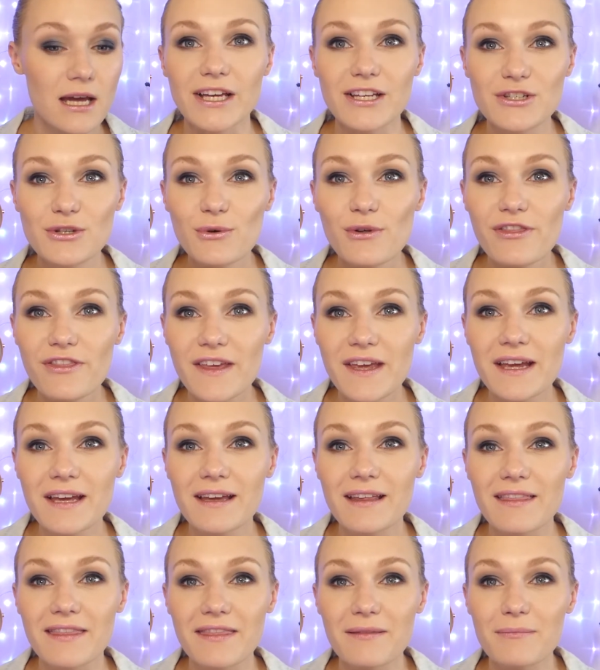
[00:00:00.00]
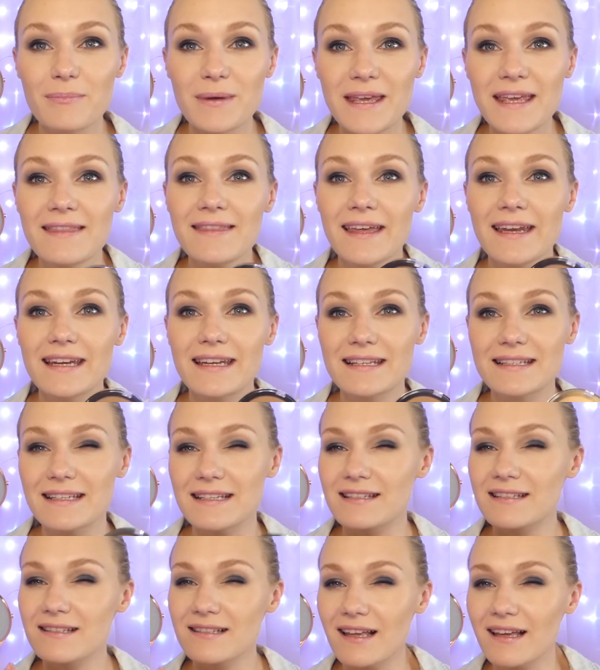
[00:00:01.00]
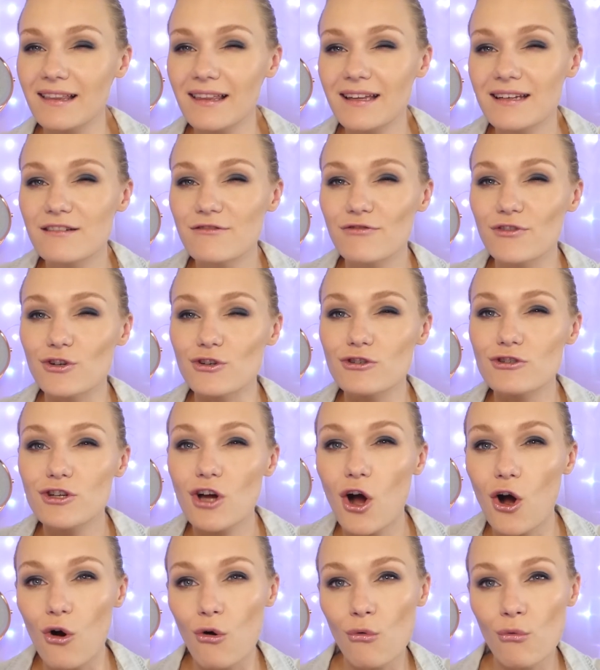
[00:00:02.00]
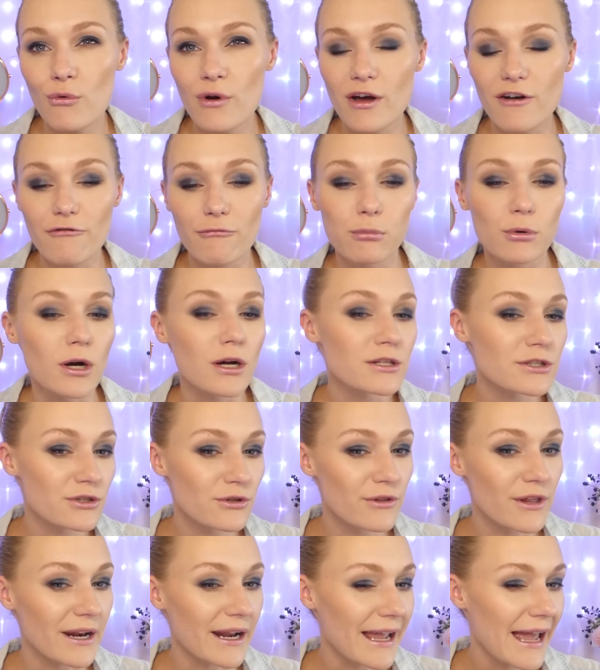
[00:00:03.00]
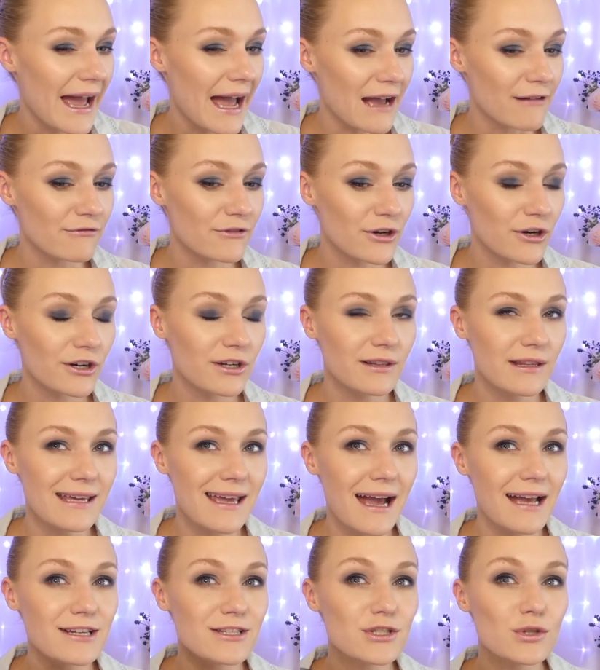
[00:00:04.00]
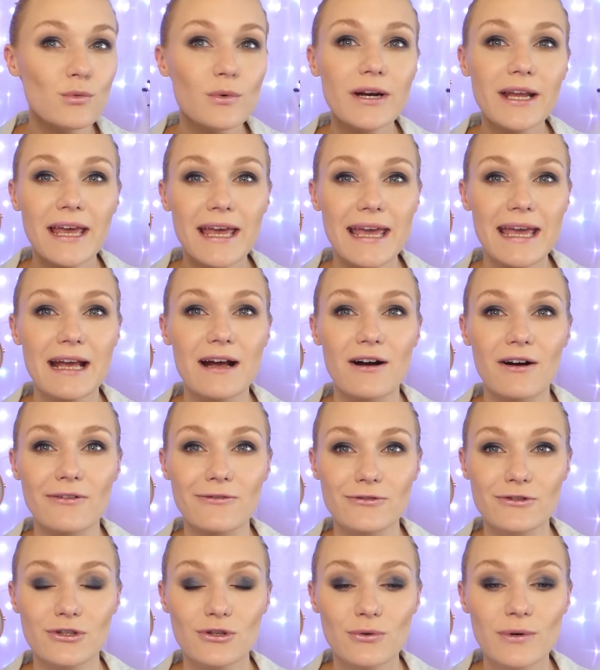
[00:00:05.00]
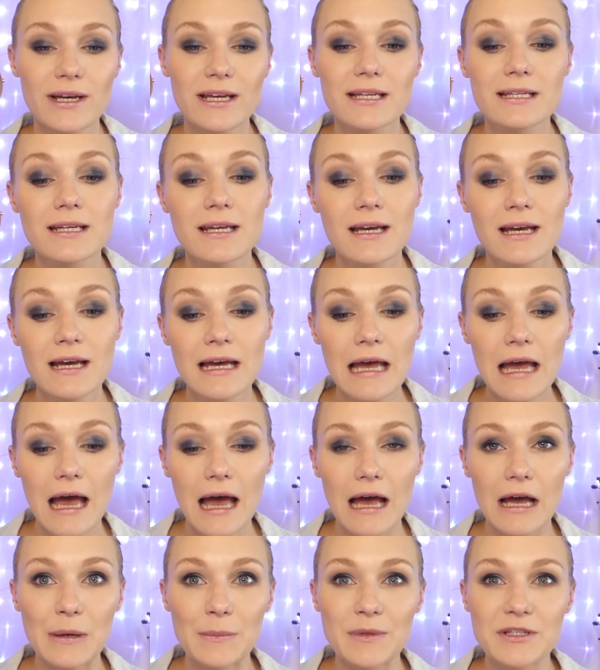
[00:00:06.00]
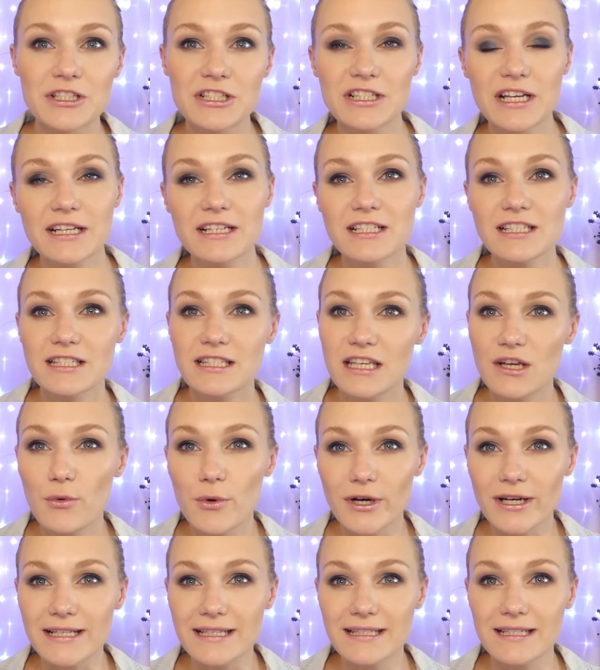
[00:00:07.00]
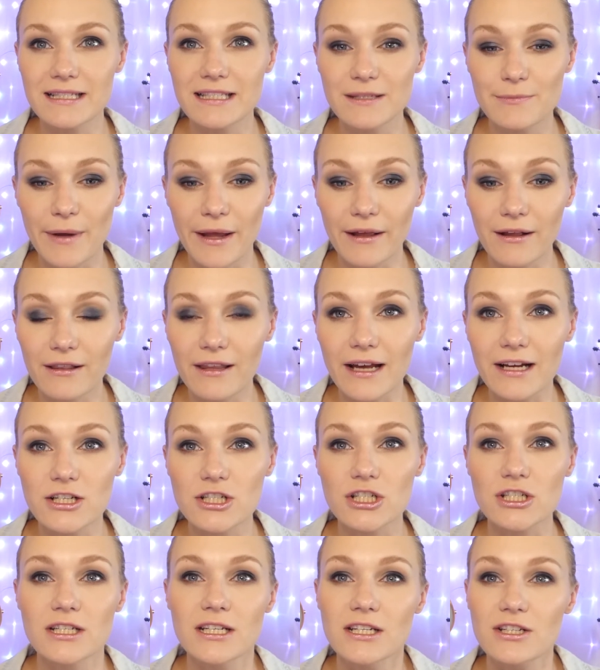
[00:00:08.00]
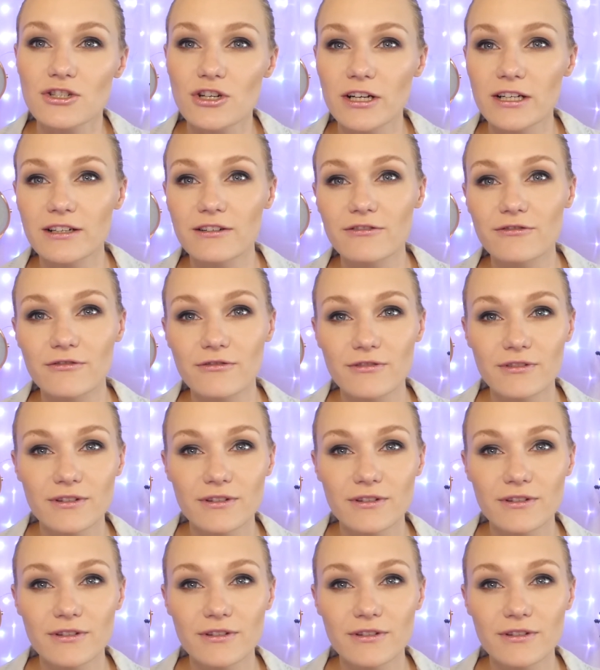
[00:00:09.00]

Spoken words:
I do think, being that it is a slightly different tone of bronzer that I have currently, I do want to hang on to it and just kind of see where it sits in my collection and try to